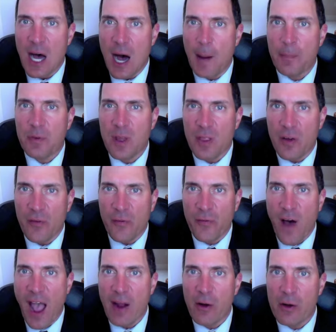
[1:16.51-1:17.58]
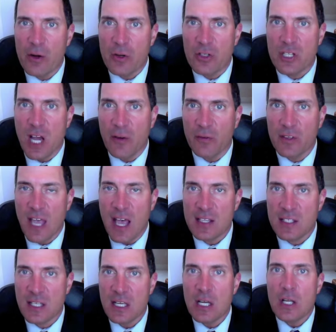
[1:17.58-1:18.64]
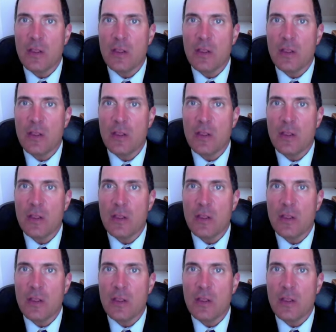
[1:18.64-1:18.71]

up to the fire yourself test,